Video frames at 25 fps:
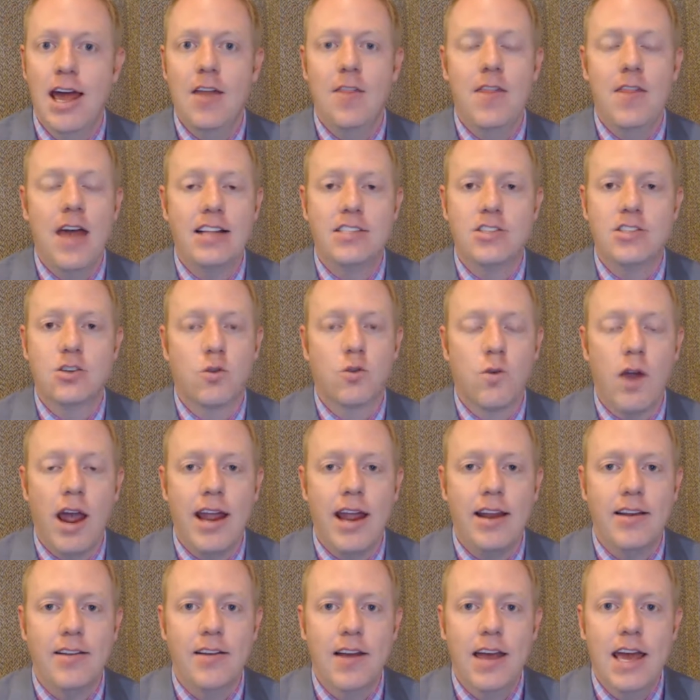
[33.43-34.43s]
That's
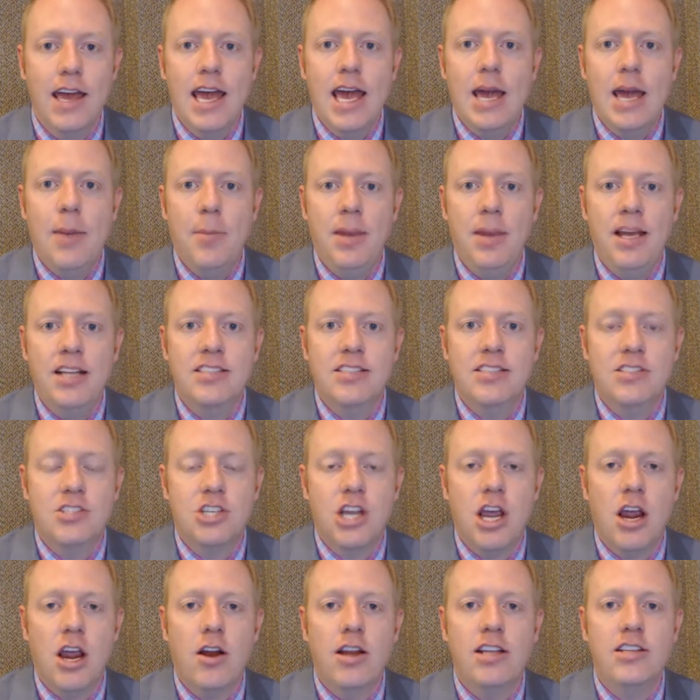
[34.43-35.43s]
great. It means
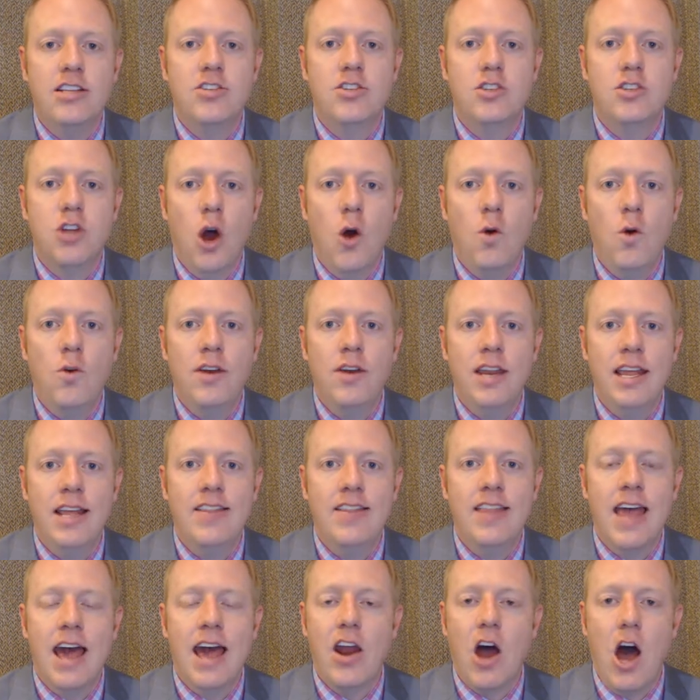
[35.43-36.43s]
charities don't
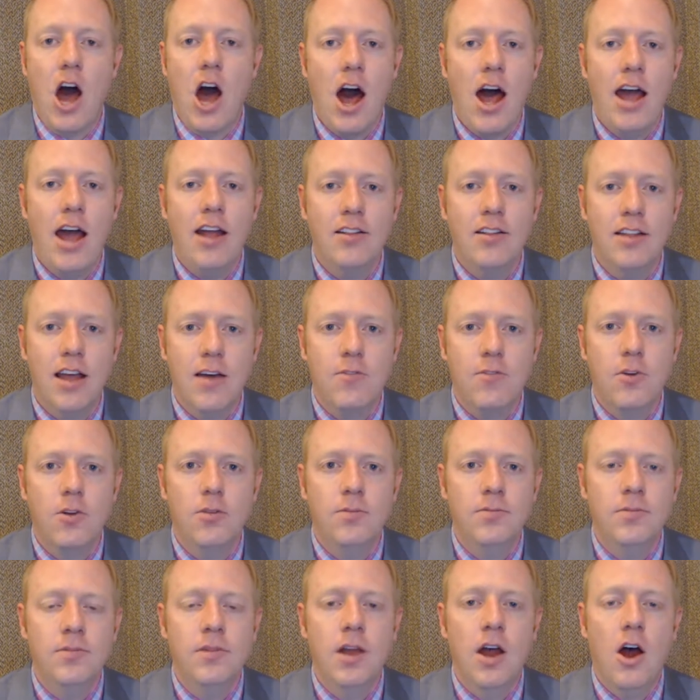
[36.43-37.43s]
need that high
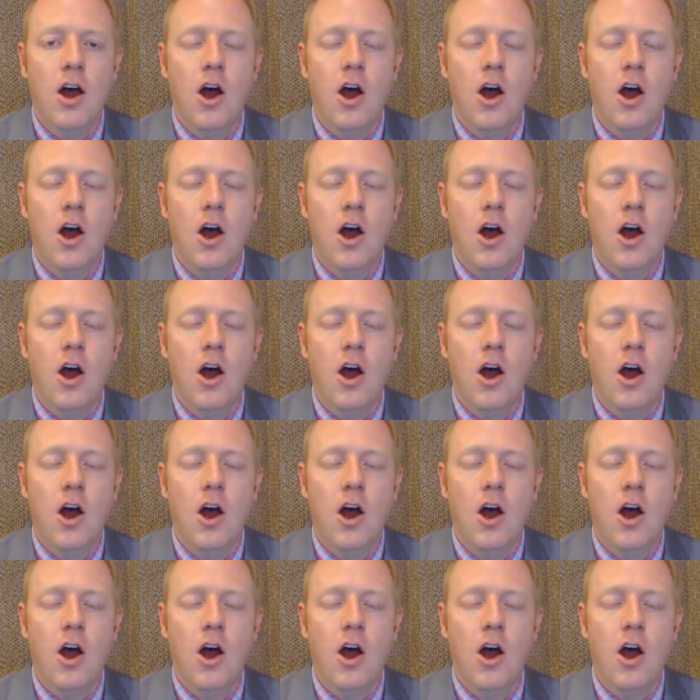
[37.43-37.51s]
level,